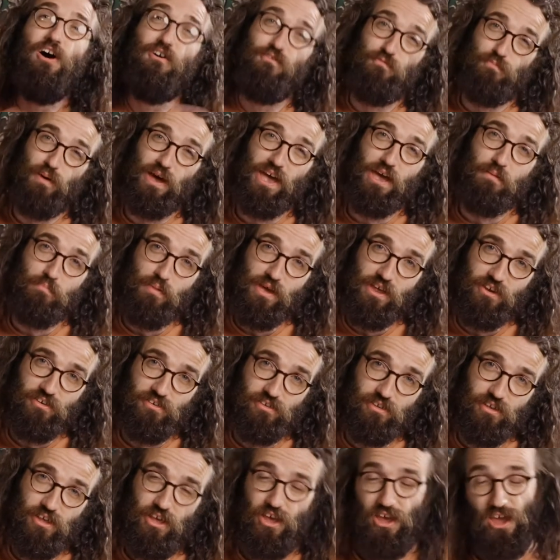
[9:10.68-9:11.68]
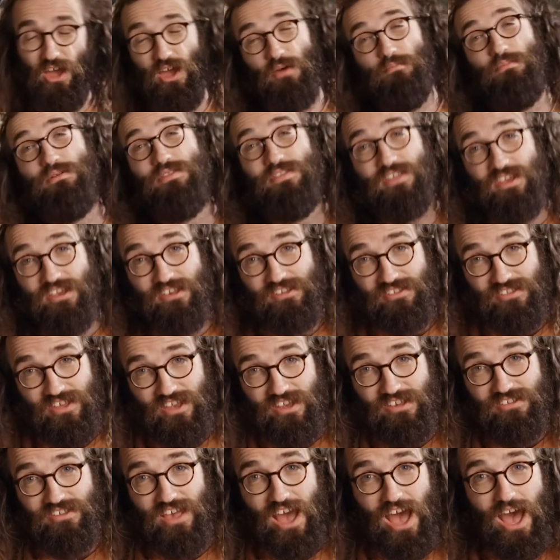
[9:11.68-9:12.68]
off by a bit, but these
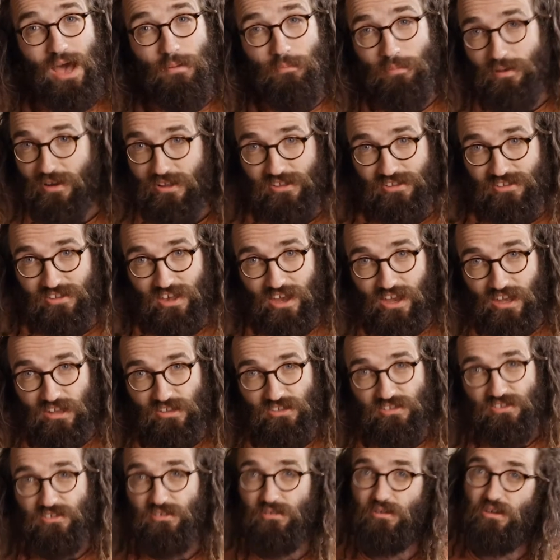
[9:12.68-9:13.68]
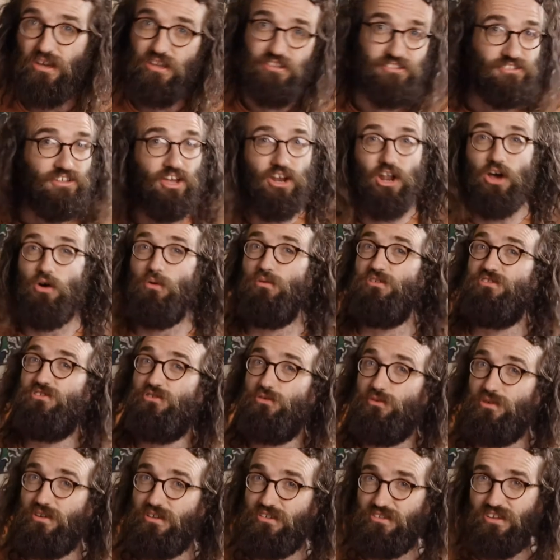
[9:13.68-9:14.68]
things happen in science. It's not always
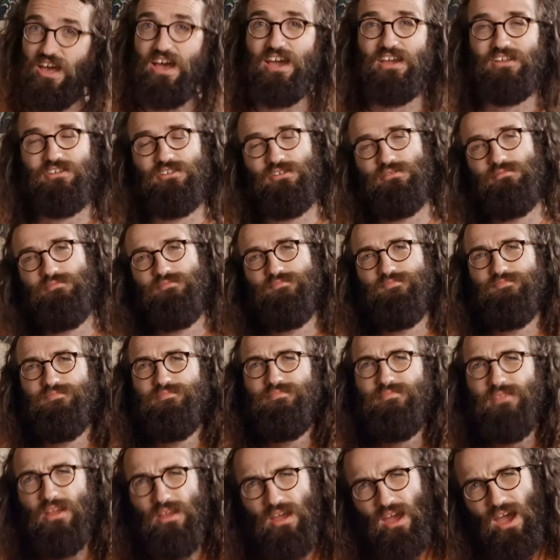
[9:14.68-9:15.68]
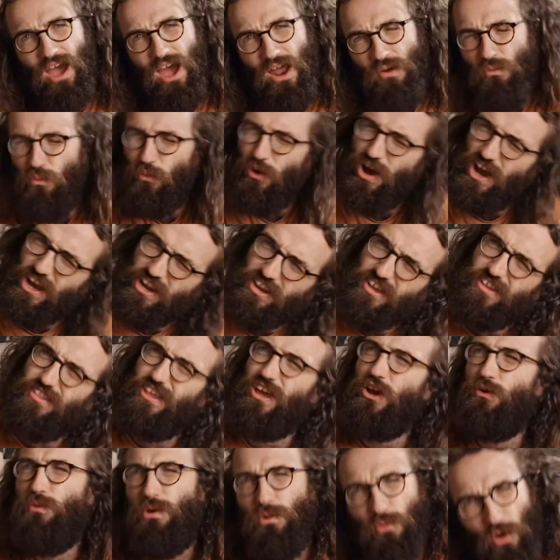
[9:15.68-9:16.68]
so exact. And why do you
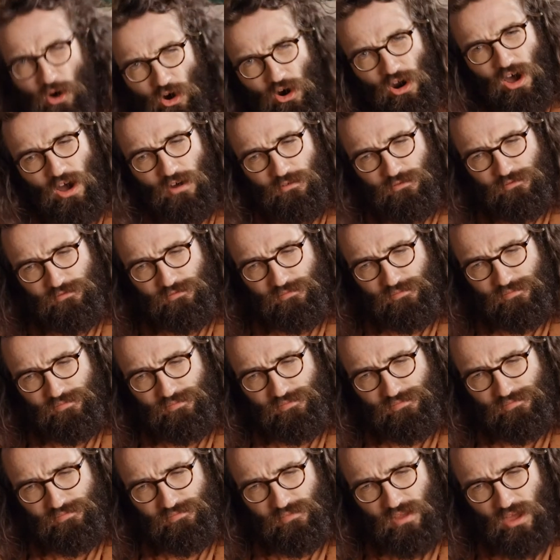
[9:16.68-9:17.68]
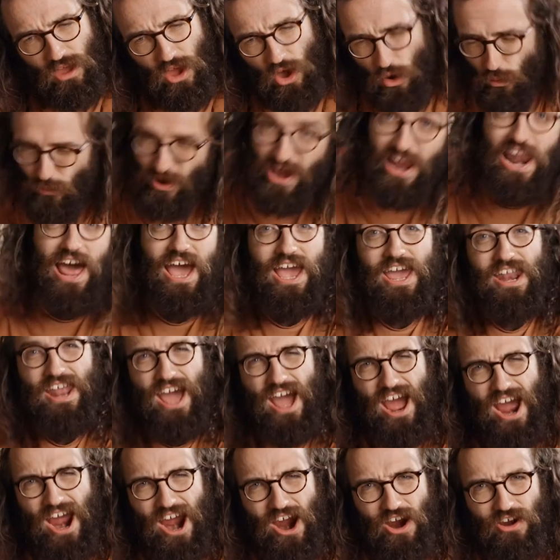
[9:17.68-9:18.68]
think we were off? Well, I had
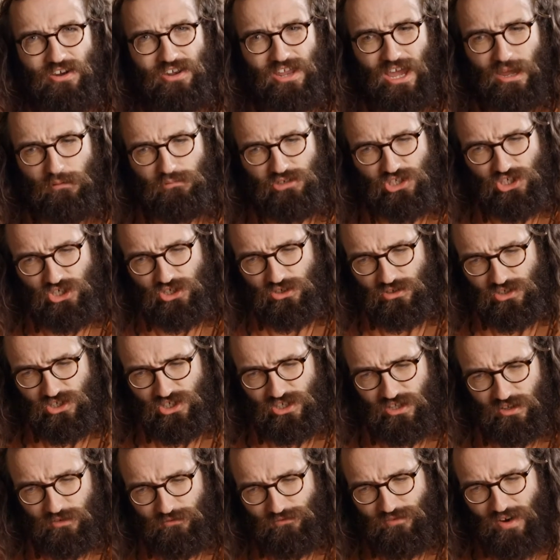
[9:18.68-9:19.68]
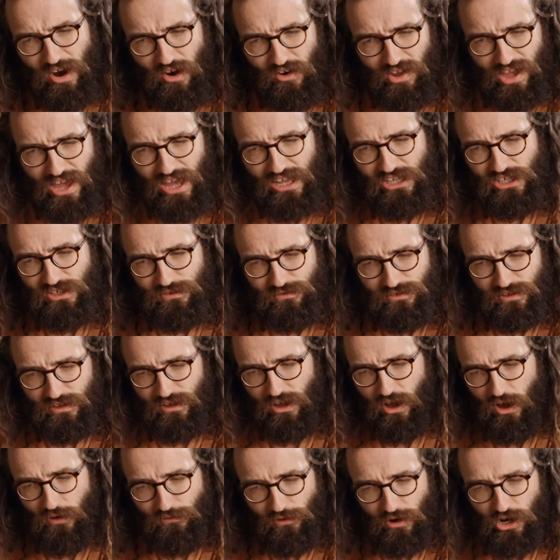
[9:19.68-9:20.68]
a hard time judging the very edge
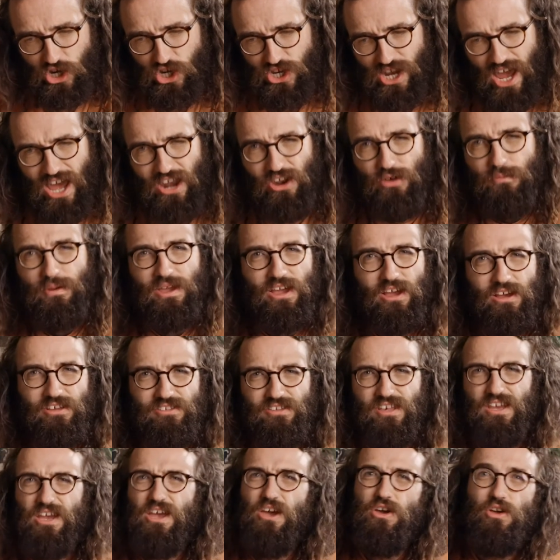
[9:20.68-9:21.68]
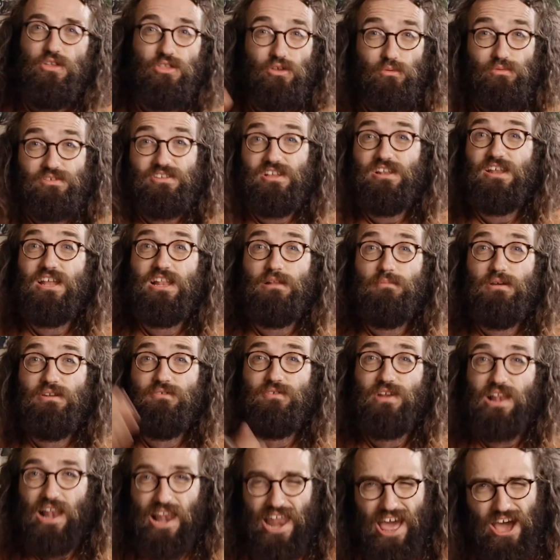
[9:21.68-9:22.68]
of our shadow because there was a little bit
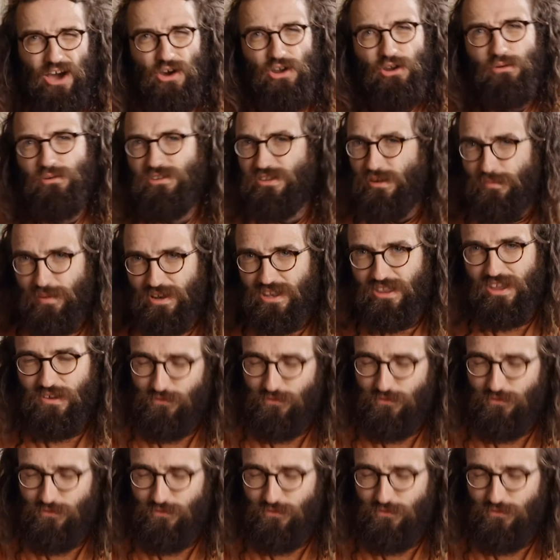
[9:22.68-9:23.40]
of a cloud, it was a bit